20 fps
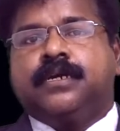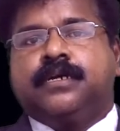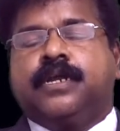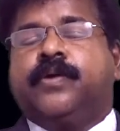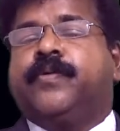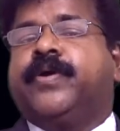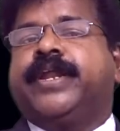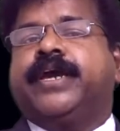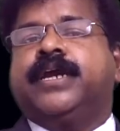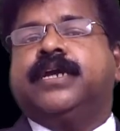
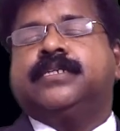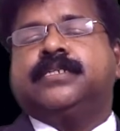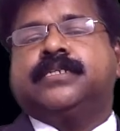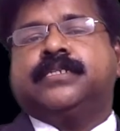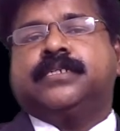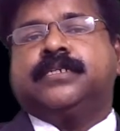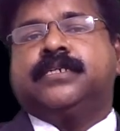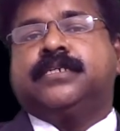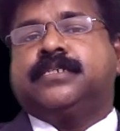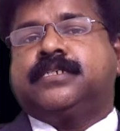
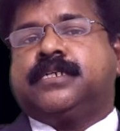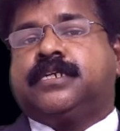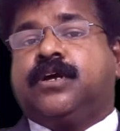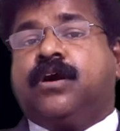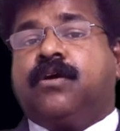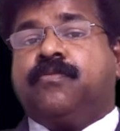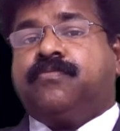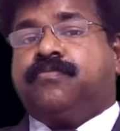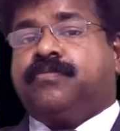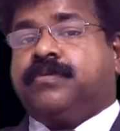Nowadays, instead
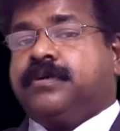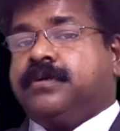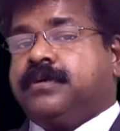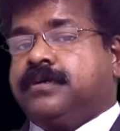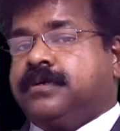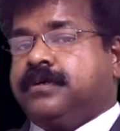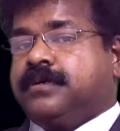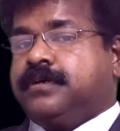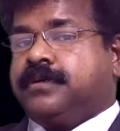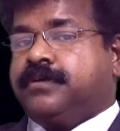of
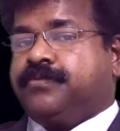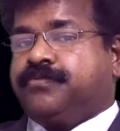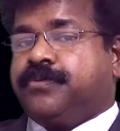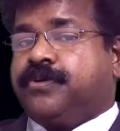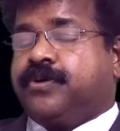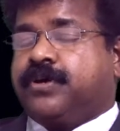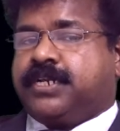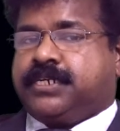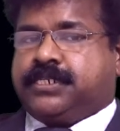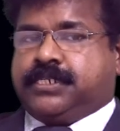
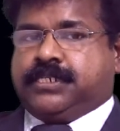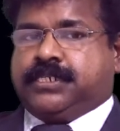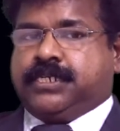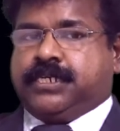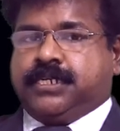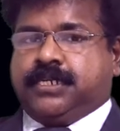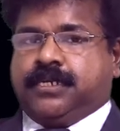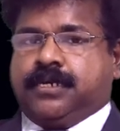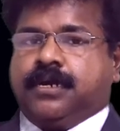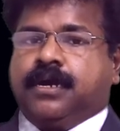forest
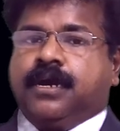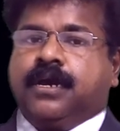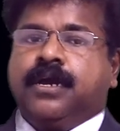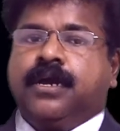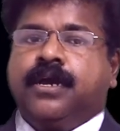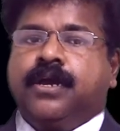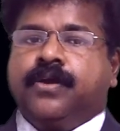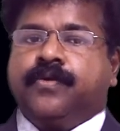area,